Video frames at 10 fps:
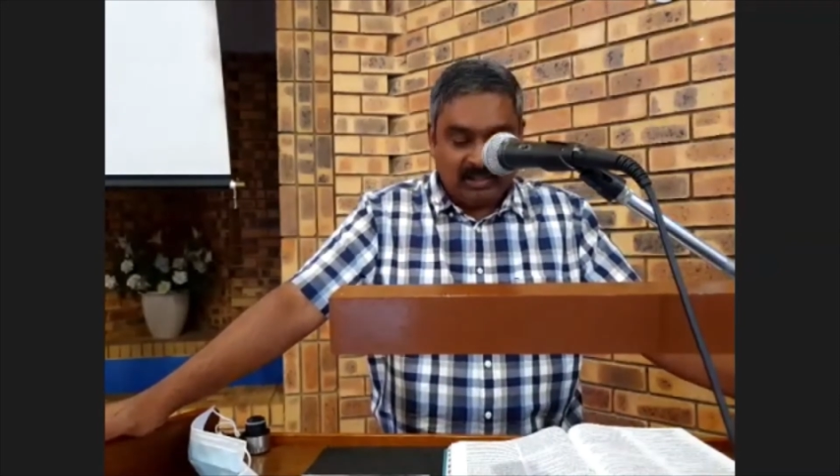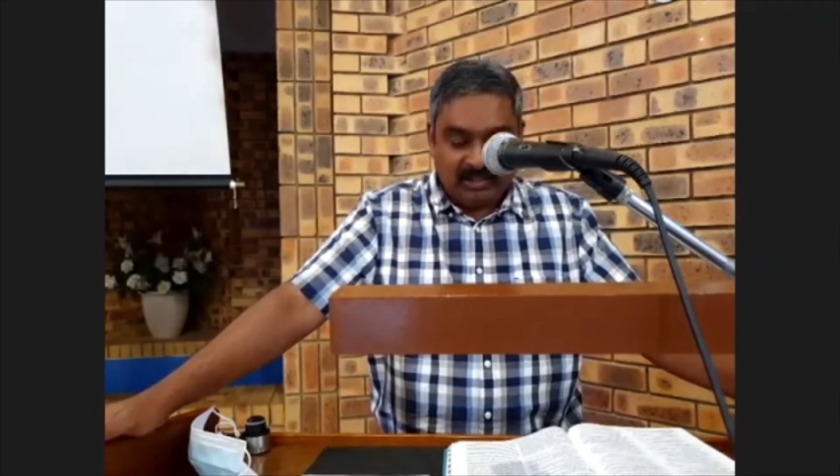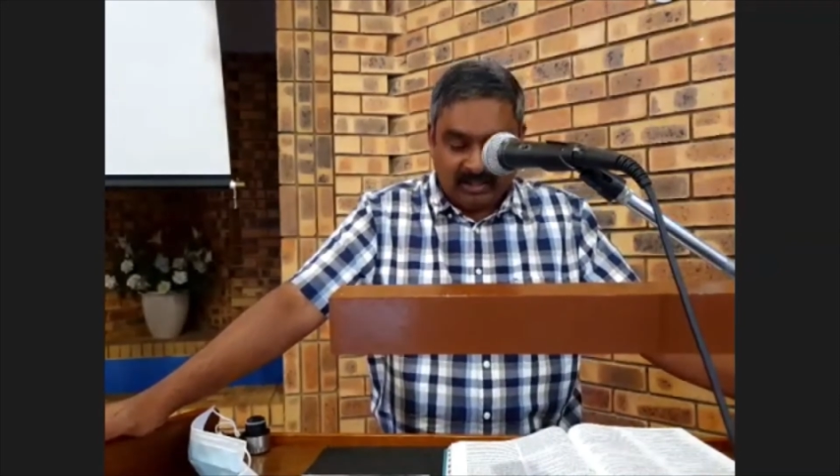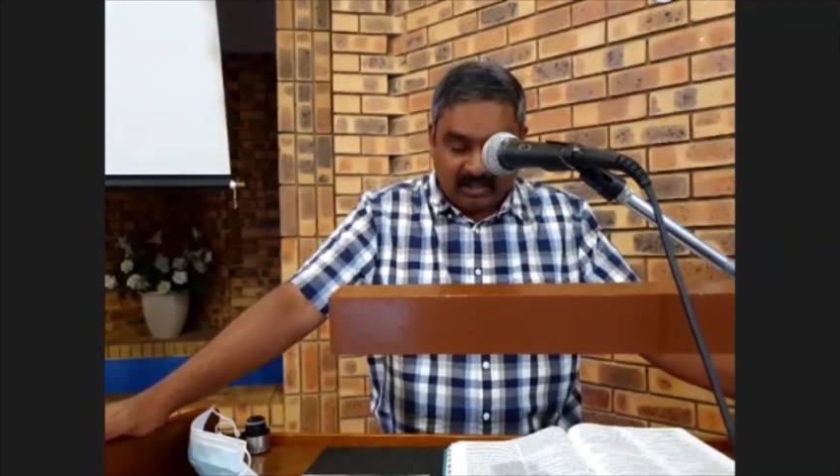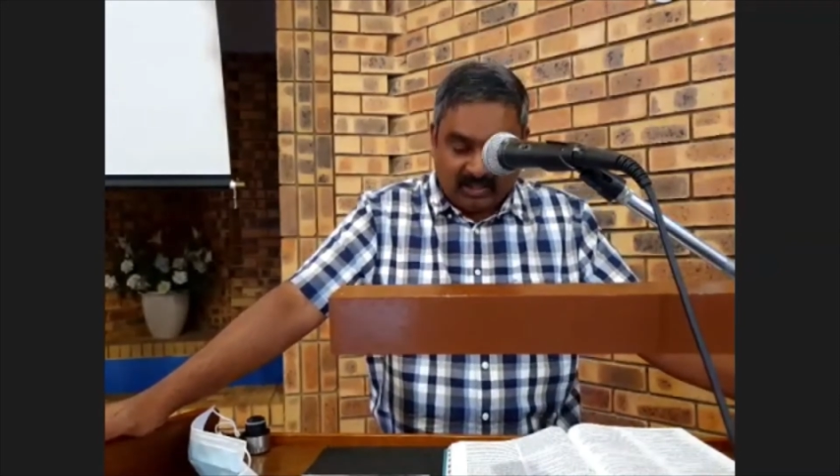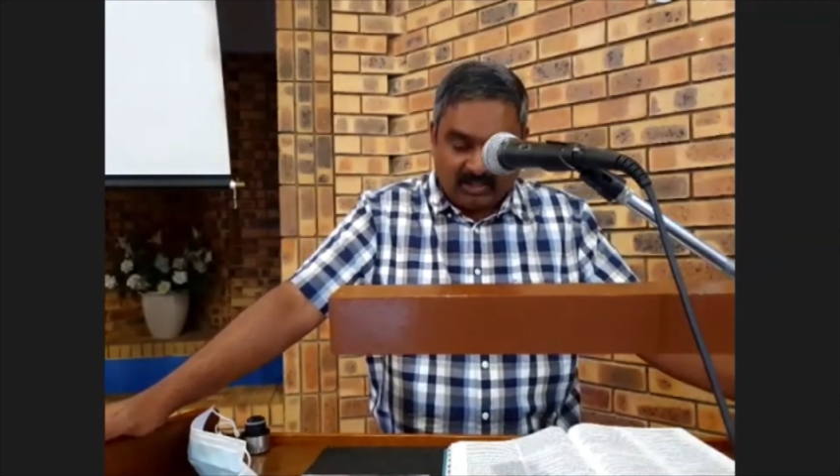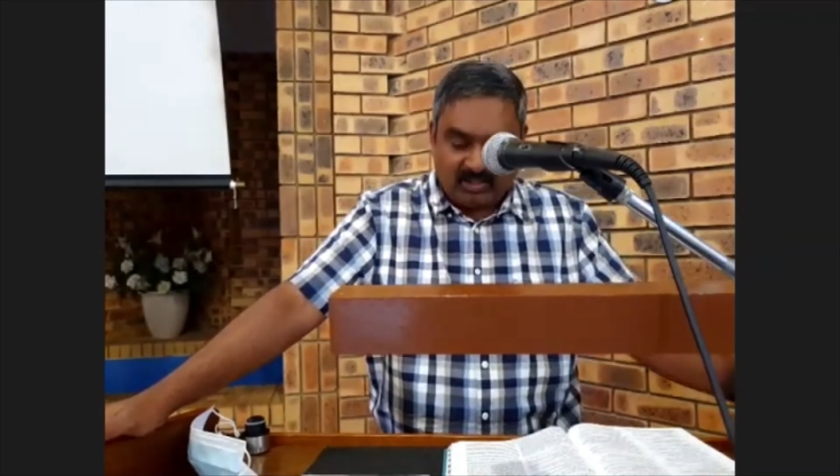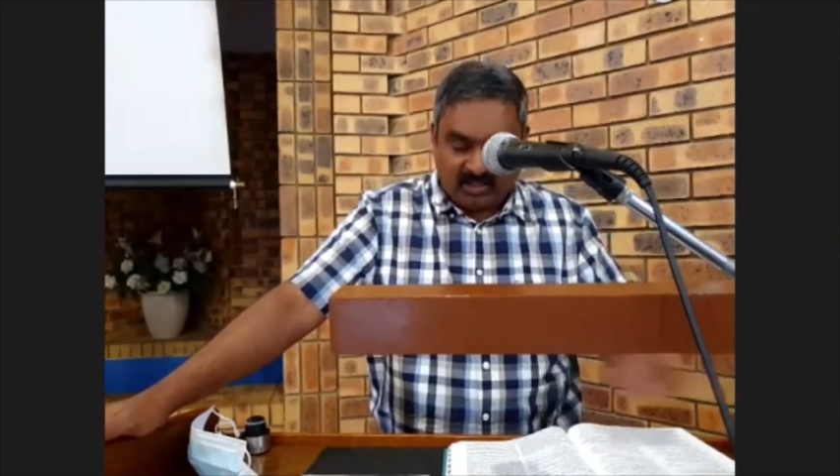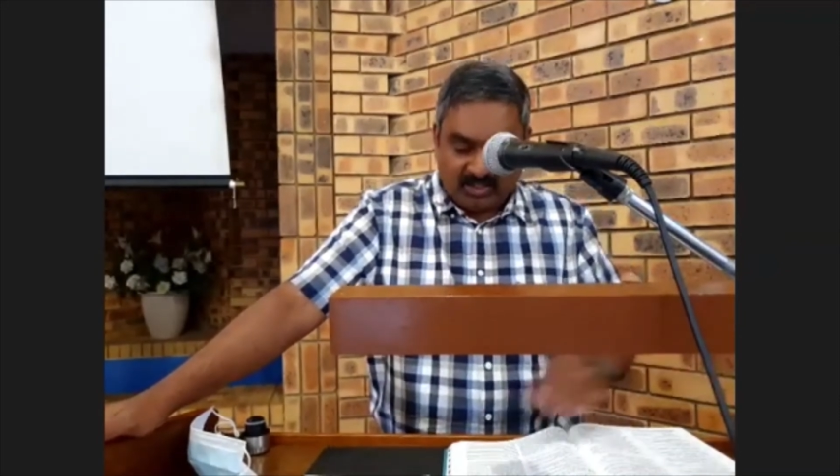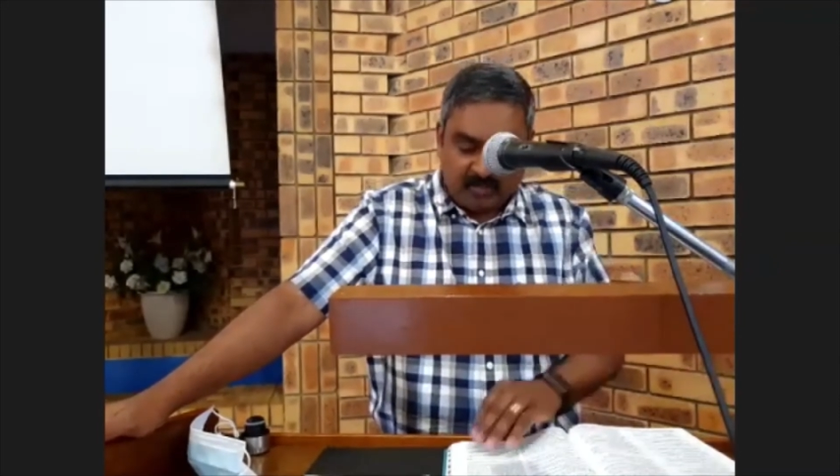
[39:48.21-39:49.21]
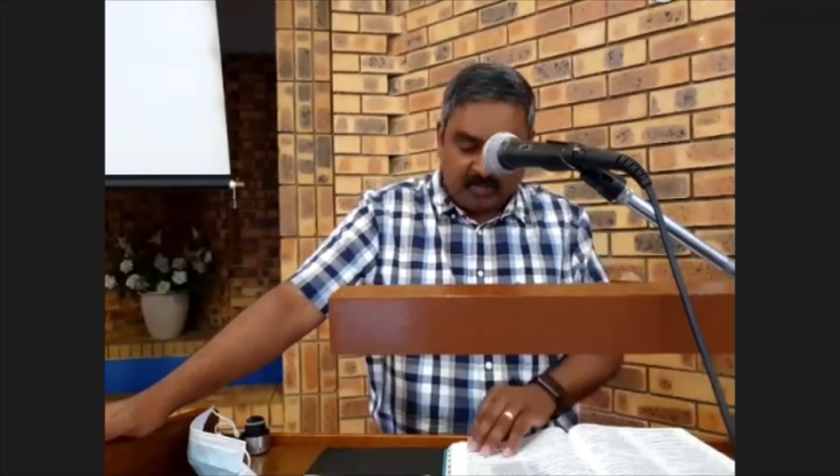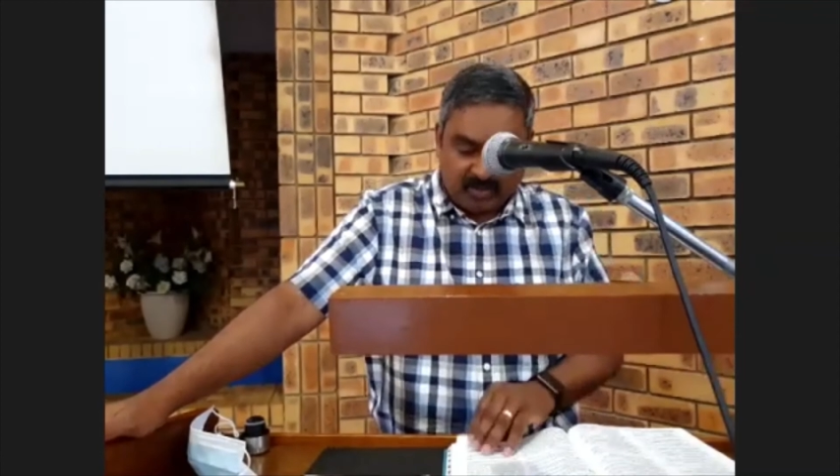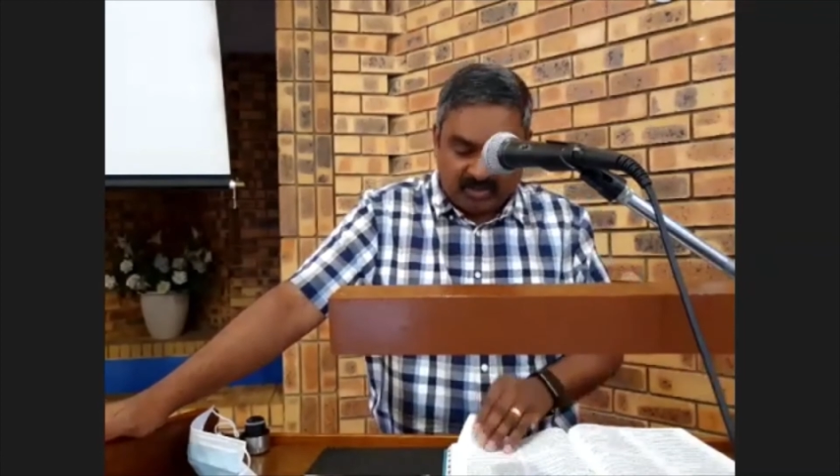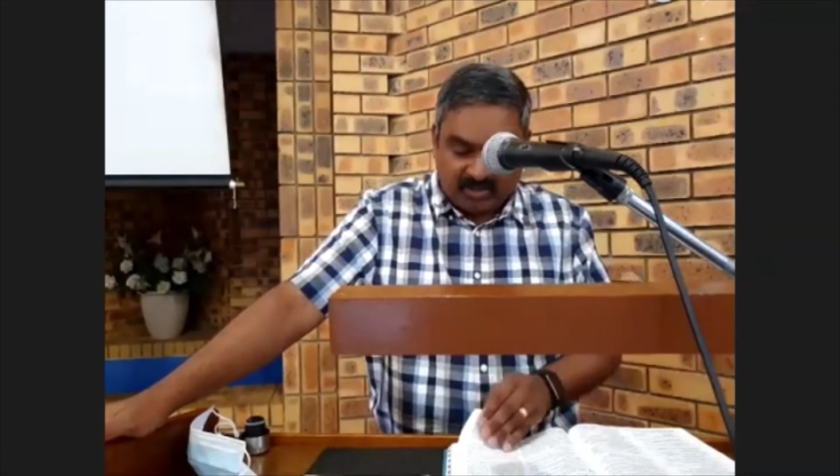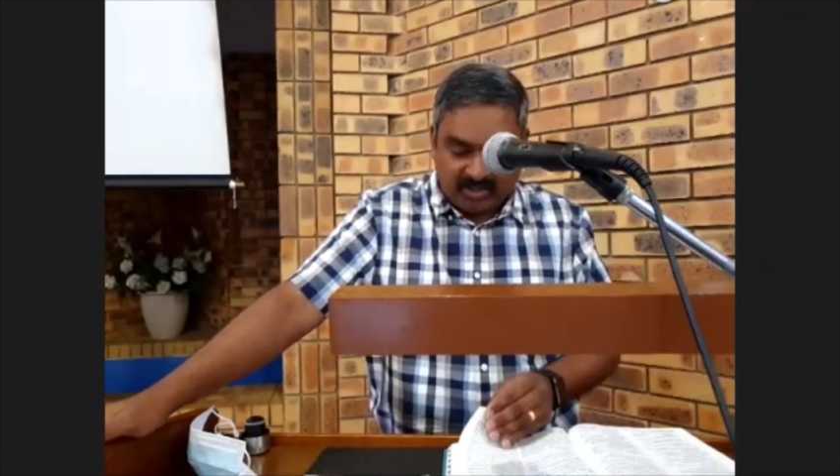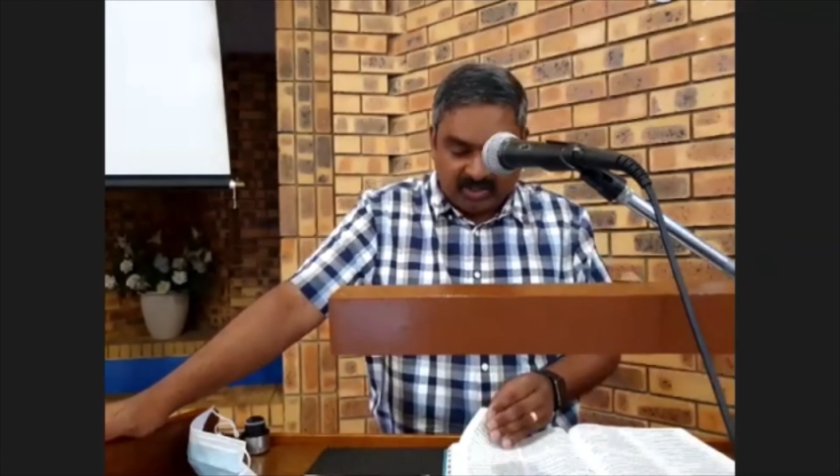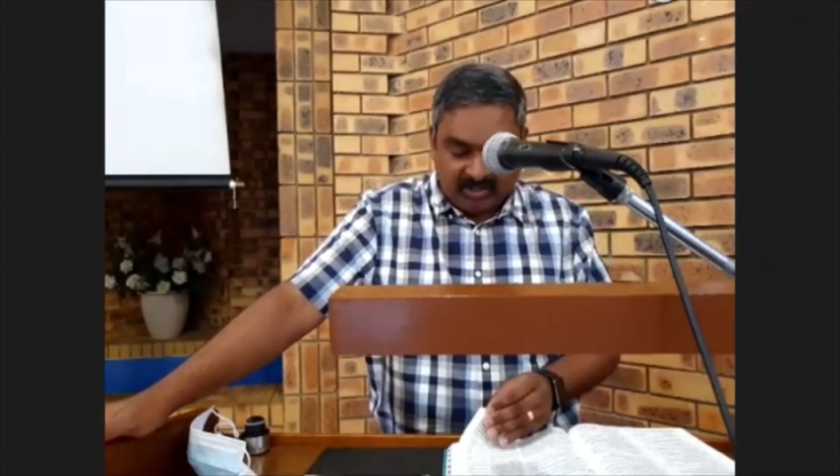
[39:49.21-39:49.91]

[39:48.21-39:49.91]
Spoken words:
against the shepherds.